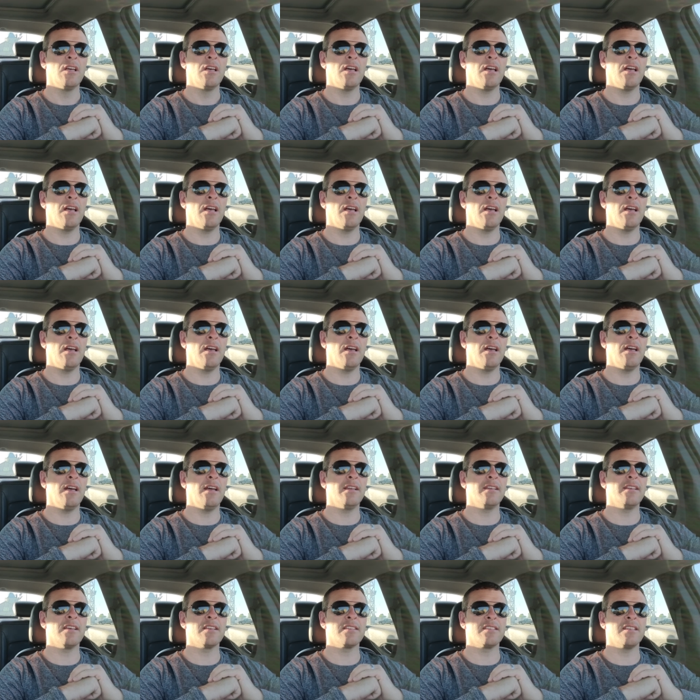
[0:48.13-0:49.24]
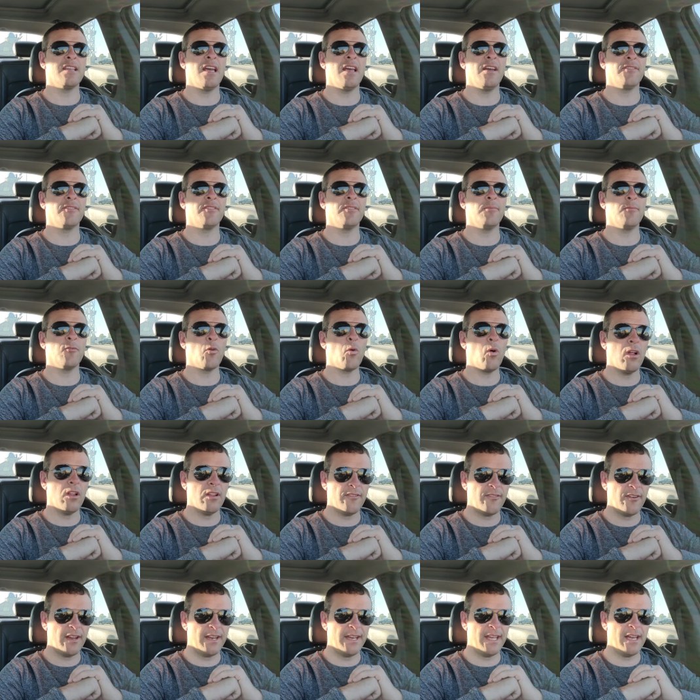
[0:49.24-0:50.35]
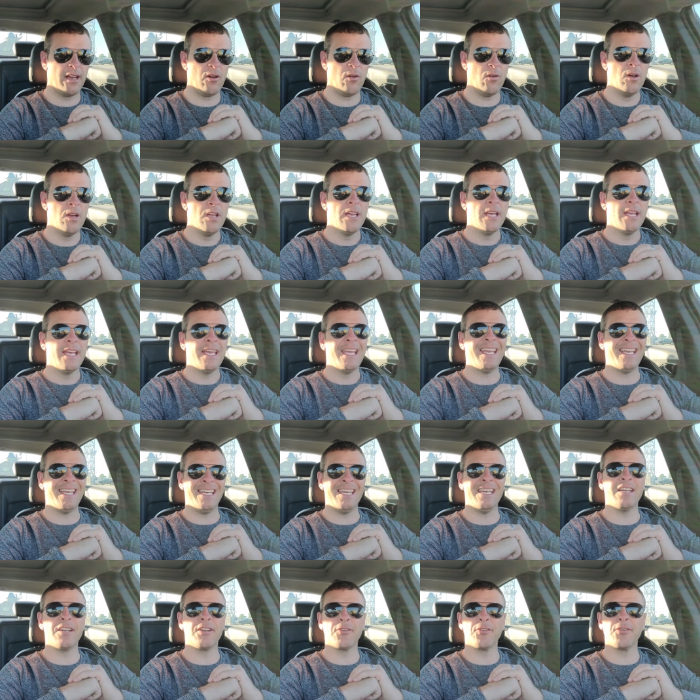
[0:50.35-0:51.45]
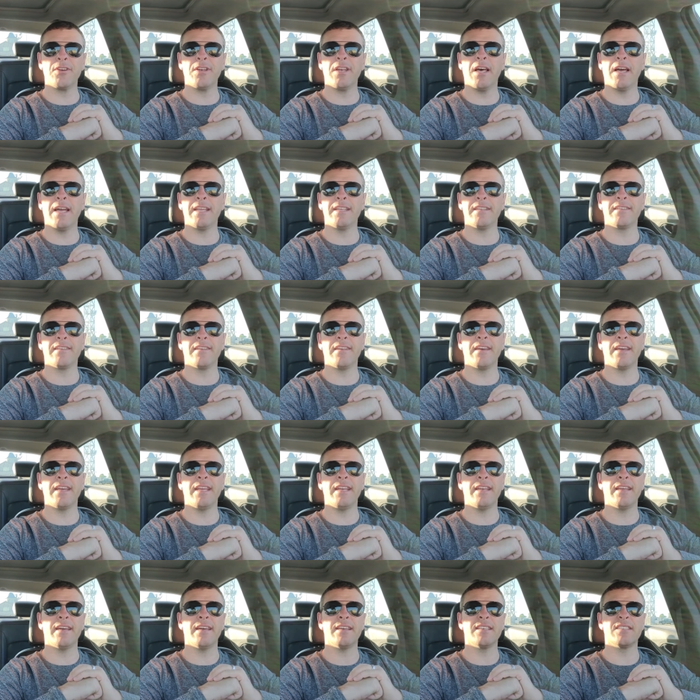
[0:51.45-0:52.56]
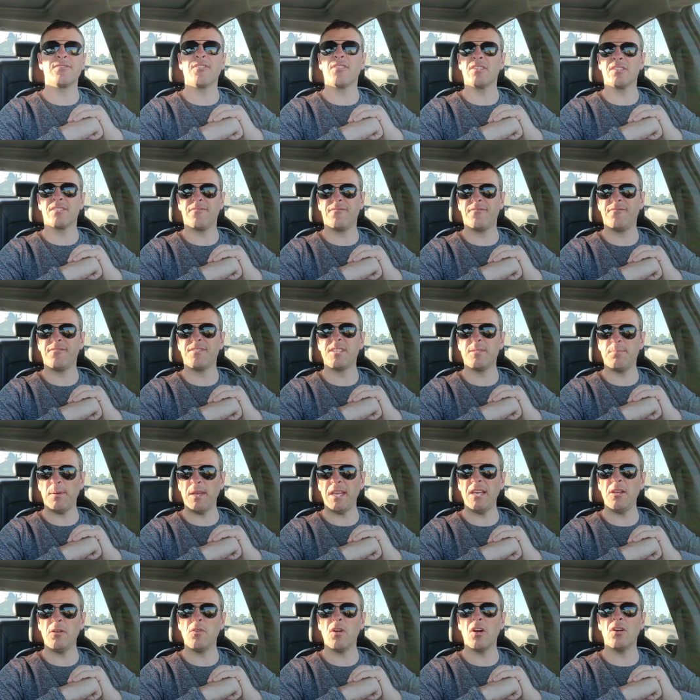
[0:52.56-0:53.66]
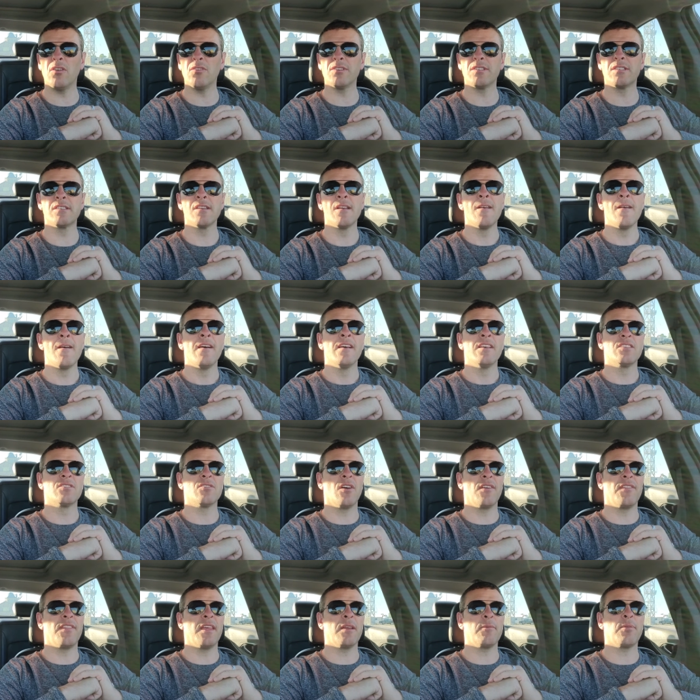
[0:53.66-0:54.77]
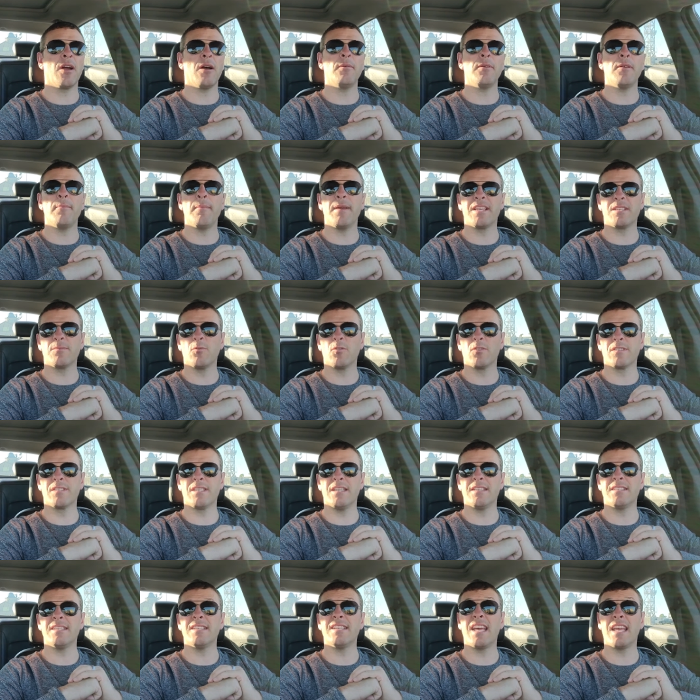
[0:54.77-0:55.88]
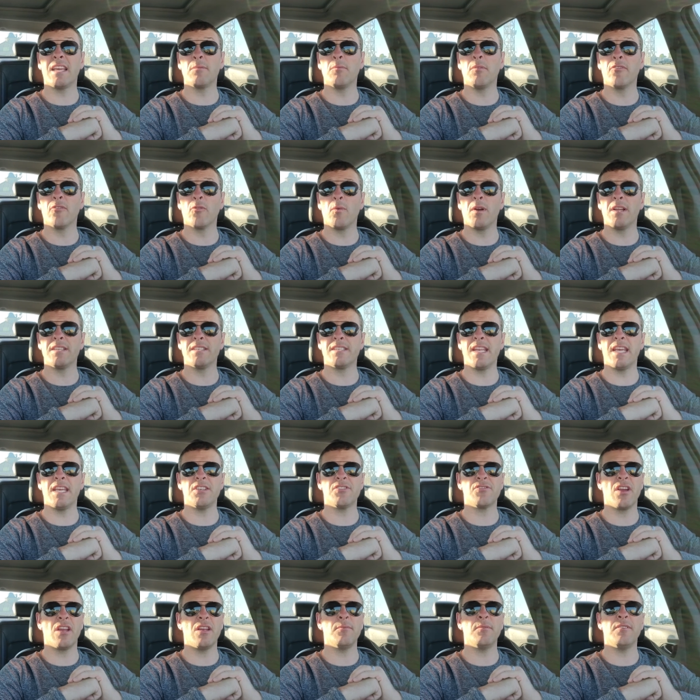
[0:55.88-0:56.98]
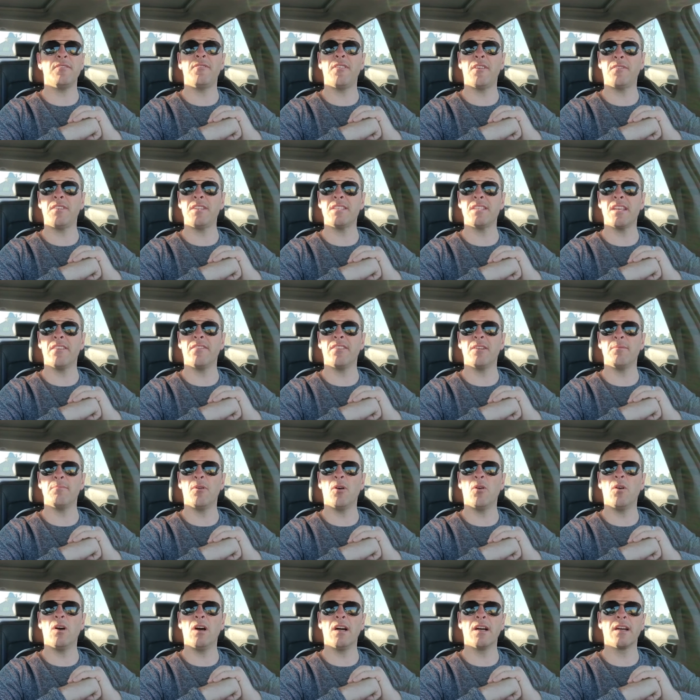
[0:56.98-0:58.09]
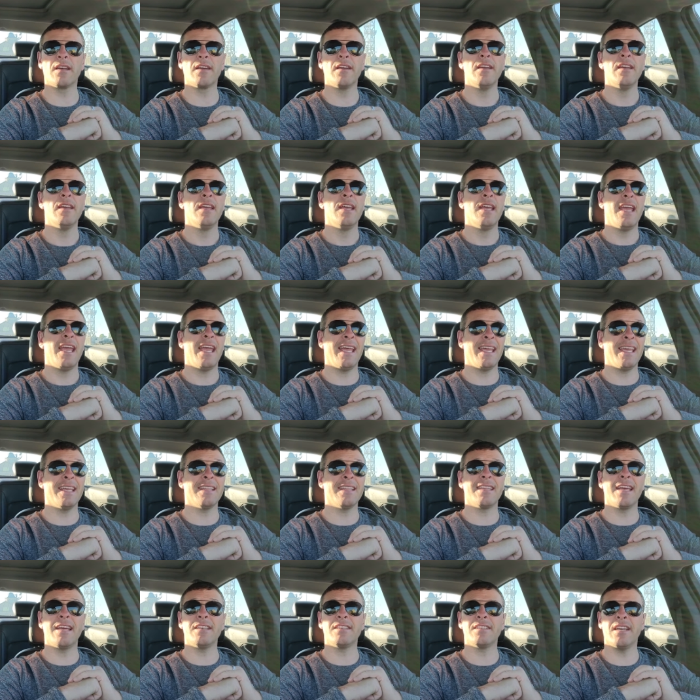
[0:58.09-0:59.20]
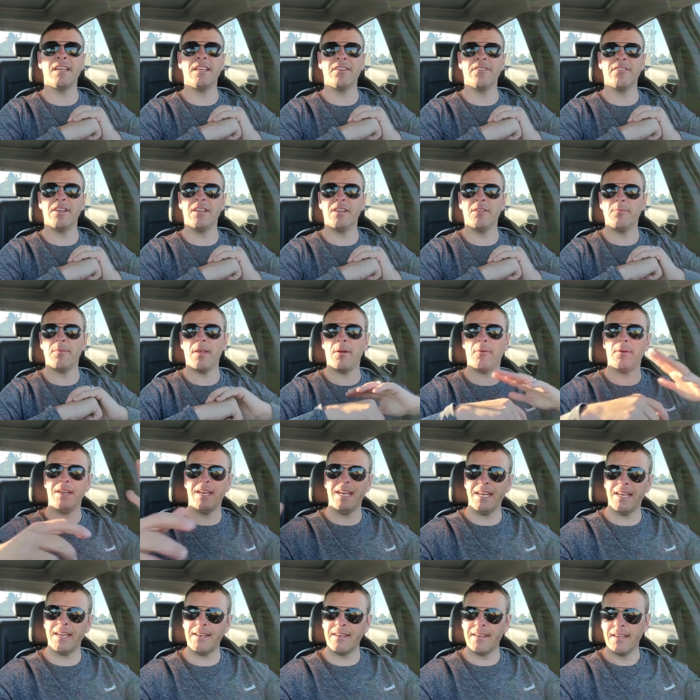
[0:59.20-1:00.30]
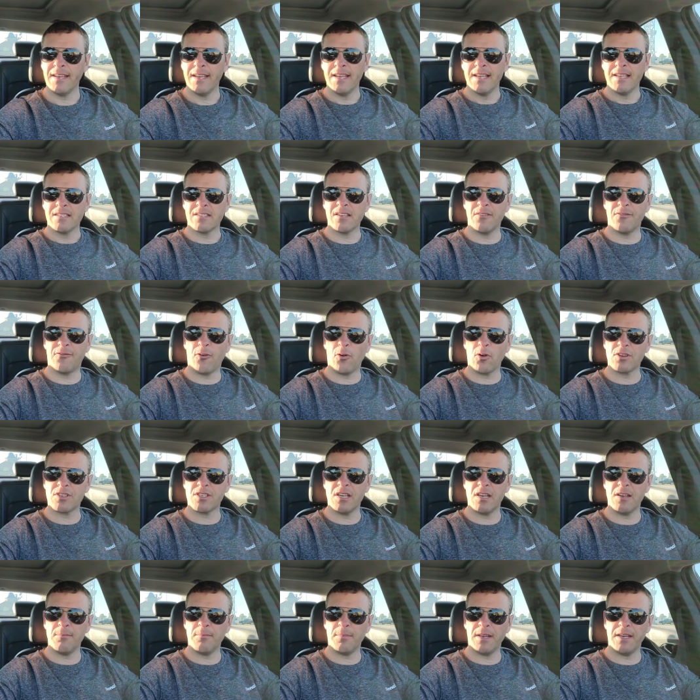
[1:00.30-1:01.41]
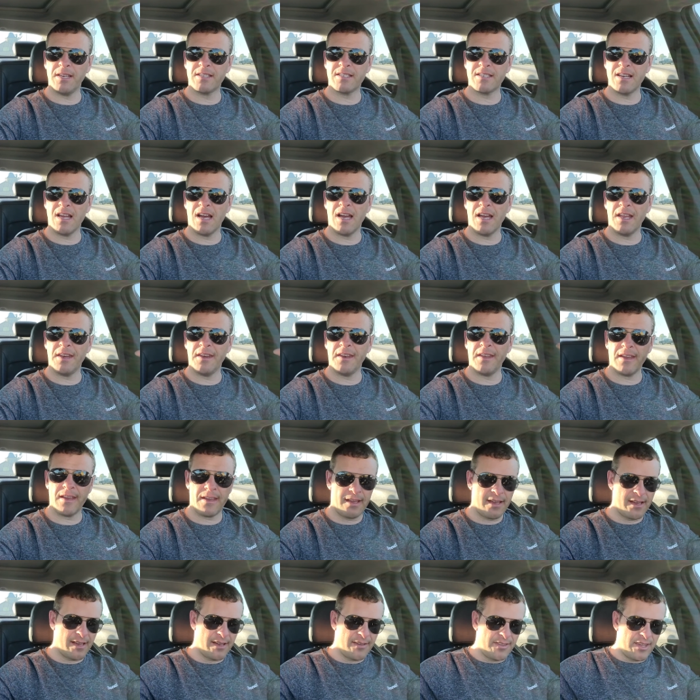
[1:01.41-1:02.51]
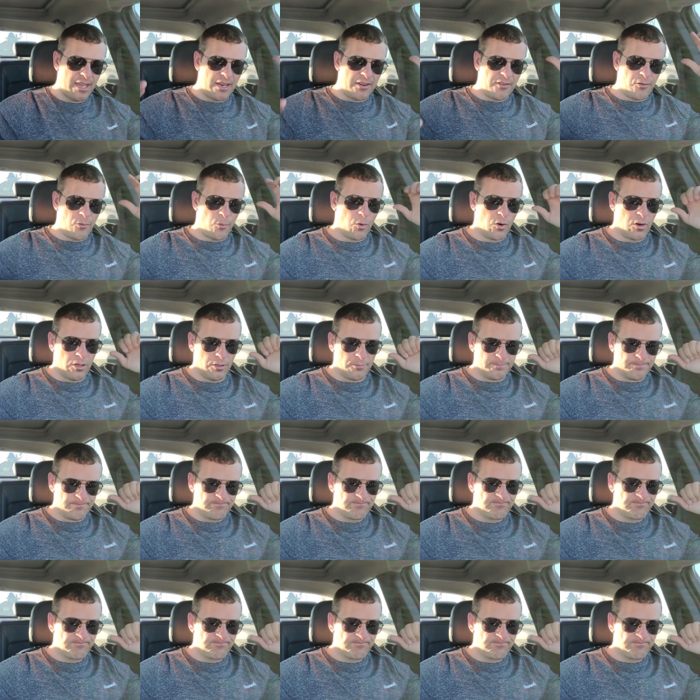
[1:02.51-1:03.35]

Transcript: uh, doesn't have to qualify now. He needed a good line tonight as far as speed goes. So I think probably it makes more sense to take him over Wednesday and train him in 57 at Mohawk and get that tightener in them that we needed. It's unfortunate, but it's not uh, the end of the world.